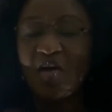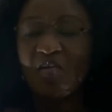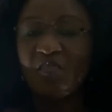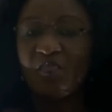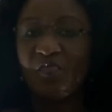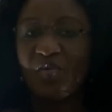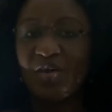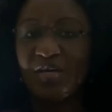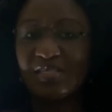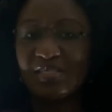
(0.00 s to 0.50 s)

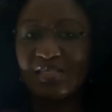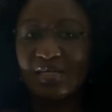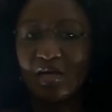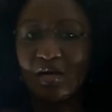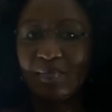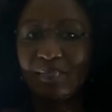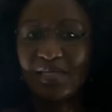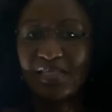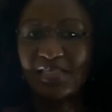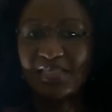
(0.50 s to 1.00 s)
faced the
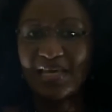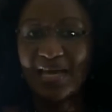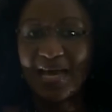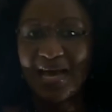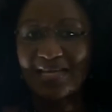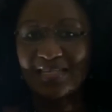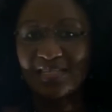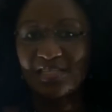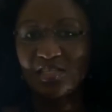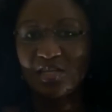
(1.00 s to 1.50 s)
committee
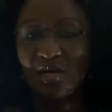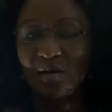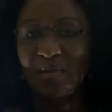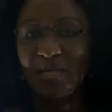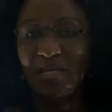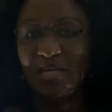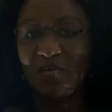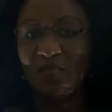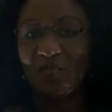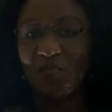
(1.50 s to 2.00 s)
as
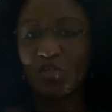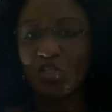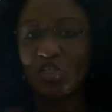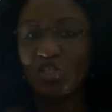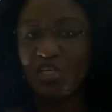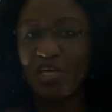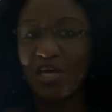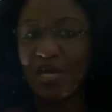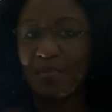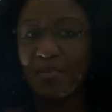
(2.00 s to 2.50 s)
nominee for
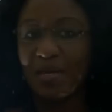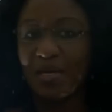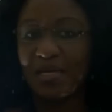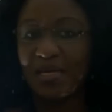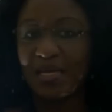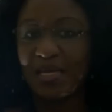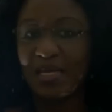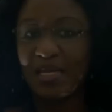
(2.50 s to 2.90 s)
Chairman,